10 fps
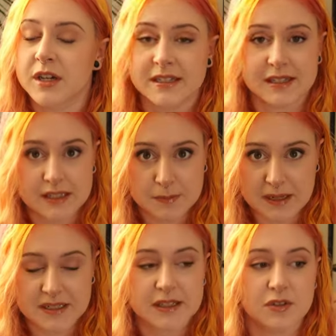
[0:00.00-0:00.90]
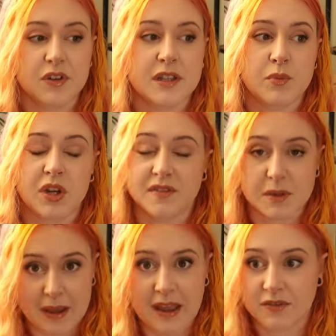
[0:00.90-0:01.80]
It's expensive, and then we're going to have
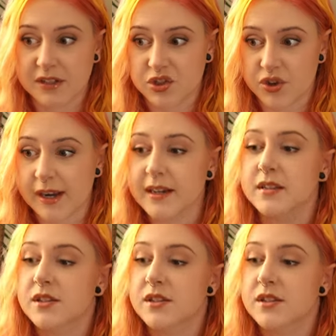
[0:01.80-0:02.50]
to pay for this training.